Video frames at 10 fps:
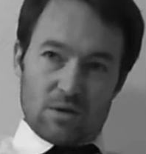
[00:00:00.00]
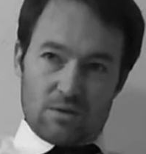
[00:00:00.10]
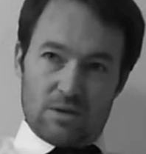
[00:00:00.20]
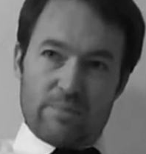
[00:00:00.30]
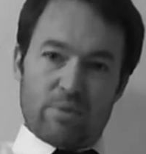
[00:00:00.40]

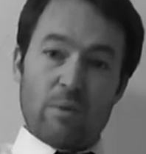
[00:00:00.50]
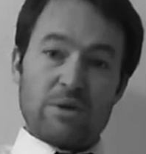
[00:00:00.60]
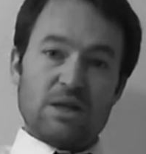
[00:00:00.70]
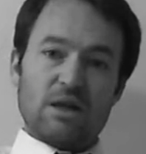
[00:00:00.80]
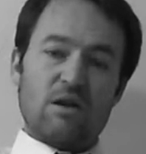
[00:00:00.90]
he
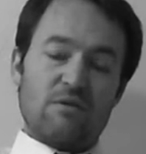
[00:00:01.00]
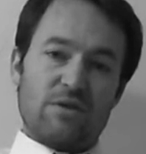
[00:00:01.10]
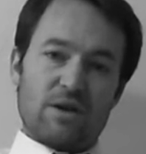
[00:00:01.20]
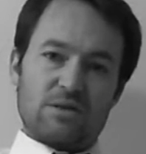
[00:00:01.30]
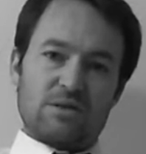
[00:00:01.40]
promised a lot of
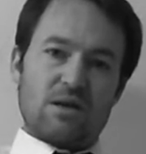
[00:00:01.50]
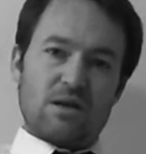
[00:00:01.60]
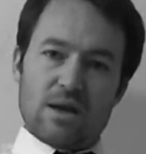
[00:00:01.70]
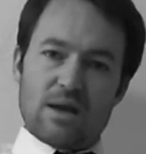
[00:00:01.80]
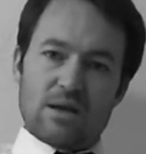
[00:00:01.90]
things, didn't
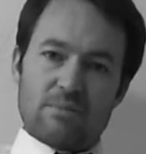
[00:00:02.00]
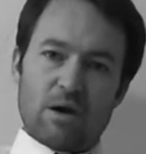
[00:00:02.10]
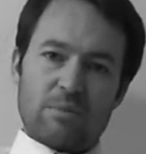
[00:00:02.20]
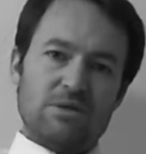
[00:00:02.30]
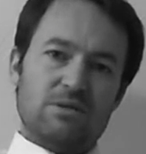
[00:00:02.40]
he? And he
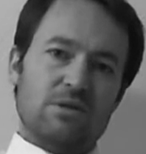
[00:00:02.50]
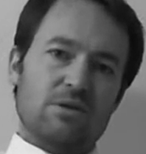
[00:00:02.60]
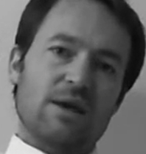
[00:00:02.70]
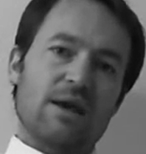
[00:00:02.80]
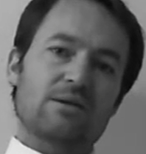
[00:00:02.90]
promised to
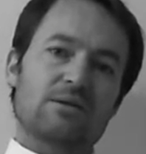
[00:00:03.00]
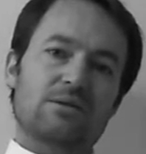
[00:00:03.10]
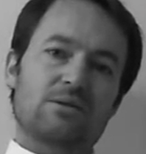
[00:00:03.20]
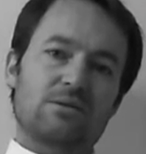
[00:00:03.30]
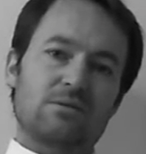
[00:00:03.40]
get
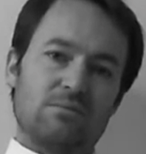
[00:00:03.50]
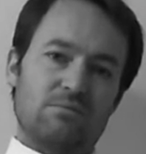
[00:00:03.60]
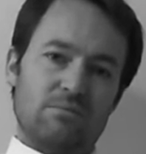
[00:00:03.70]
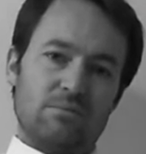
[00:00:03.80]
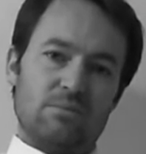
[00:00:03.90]

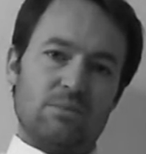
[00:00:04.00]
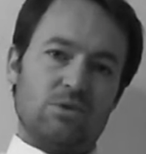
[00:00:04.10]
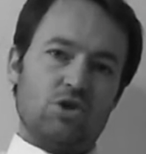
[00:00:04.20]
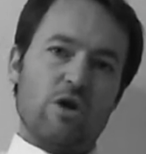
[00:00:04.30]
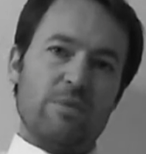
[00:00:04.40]

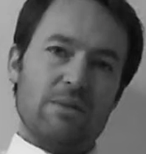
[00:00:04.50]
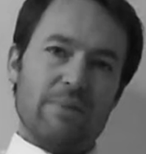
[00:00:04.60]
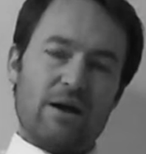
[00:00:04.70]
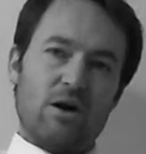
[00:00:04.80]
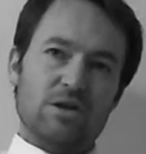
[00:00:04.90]
Germany
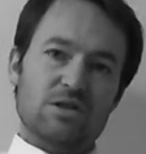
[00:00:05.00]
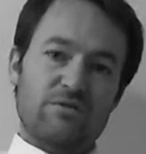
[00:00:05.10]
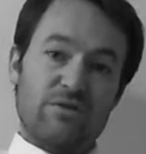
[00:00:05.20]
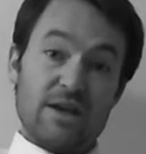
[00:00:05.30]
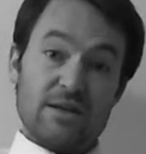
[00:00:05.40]
back on its
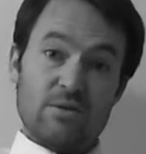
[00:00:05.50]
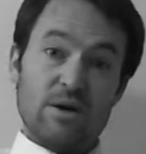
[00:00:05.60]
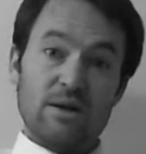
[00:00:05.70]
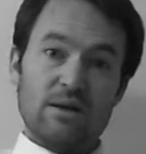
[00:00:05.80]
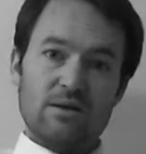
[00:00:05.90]
feet,
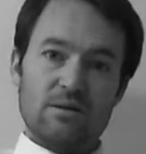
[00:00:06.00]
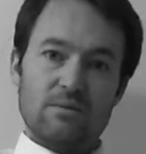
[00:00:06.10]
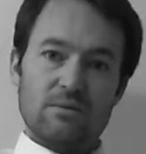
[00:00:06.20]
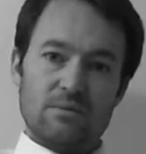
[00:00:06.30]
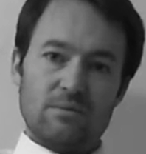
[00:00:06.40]
really,
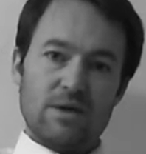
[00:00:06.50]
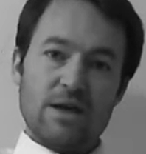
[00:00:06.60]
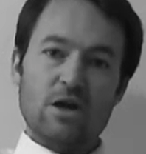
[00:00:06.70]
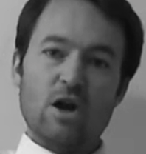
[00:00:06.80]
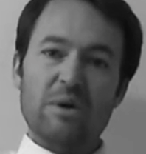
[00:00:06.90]

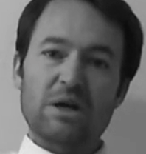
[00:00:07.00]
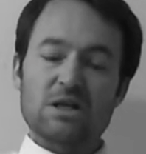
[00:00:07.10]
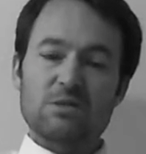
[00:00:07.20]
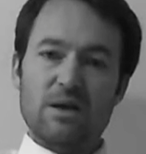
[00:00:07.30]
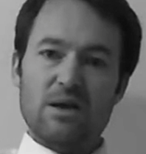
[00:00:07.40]
economically
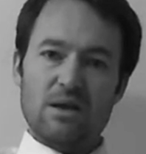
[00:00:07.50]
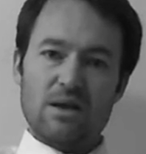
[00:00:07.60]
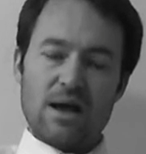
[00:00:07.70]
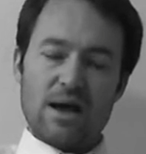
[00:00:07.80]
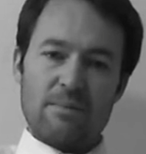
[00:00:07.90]
speaking.
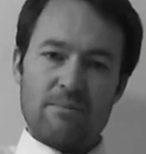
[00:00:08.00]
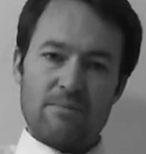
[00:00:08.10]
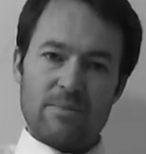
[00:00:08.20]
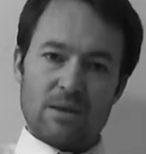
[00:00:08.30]
Um,